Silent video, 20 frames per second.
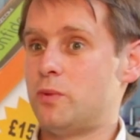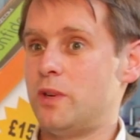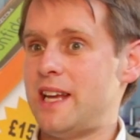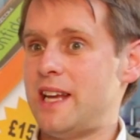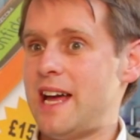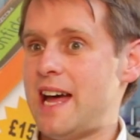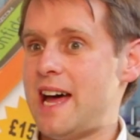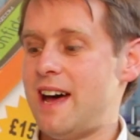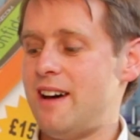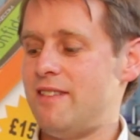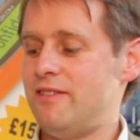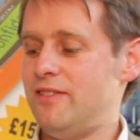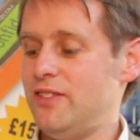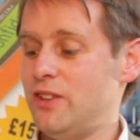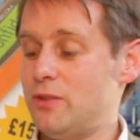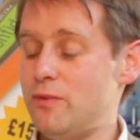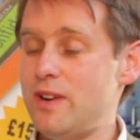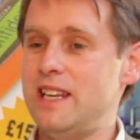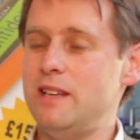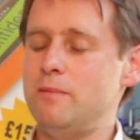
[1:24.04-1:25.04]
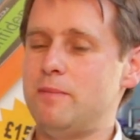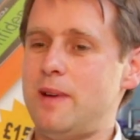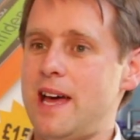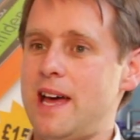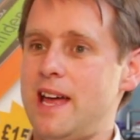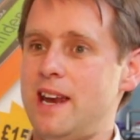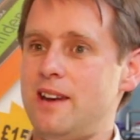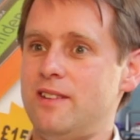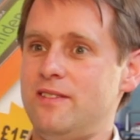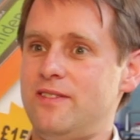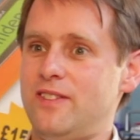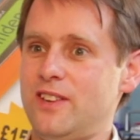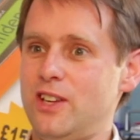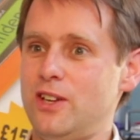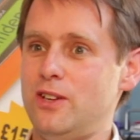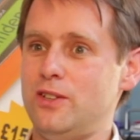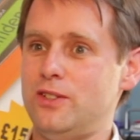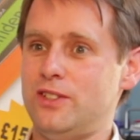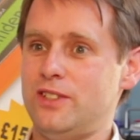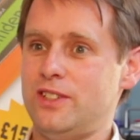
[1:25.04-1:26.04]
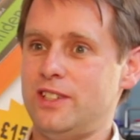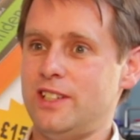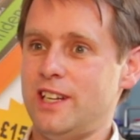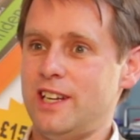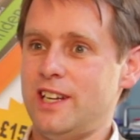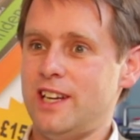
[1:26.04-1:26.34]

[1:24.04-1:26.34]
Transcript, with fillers: would have the reading pen for use